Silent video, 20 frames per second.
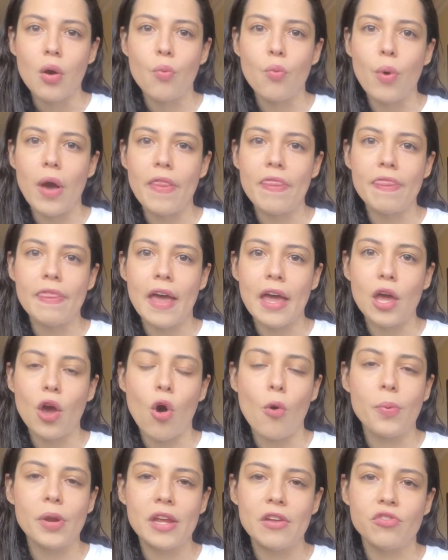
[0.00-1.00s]
when they
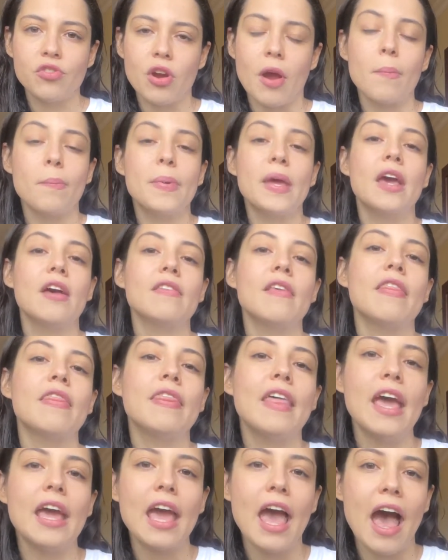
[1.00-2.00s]
open Instagram, because
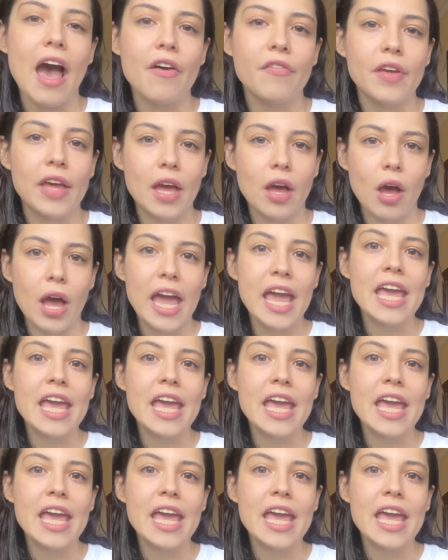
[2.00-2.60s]
they have